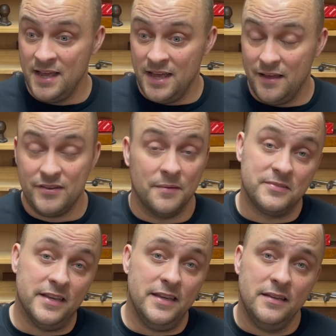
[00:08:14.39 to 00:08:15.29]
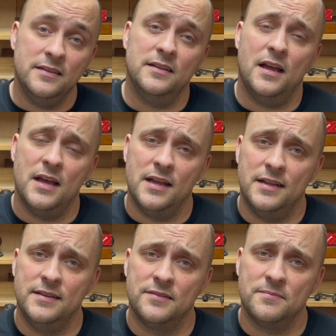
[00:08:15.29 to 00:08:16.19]
have a cup of tea
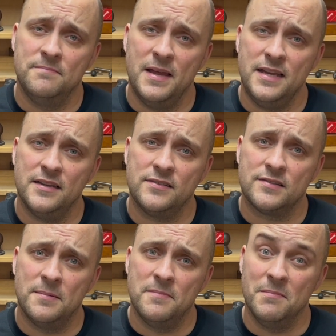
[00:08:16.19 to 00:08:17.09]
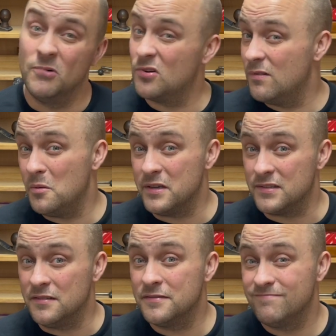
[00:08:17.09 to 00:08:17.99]
and make some model railway
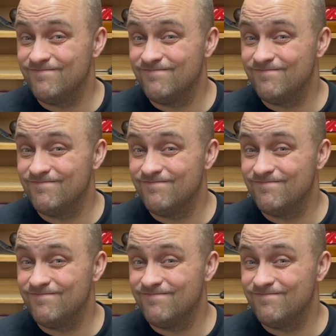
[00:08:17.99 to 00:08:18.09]
stuff.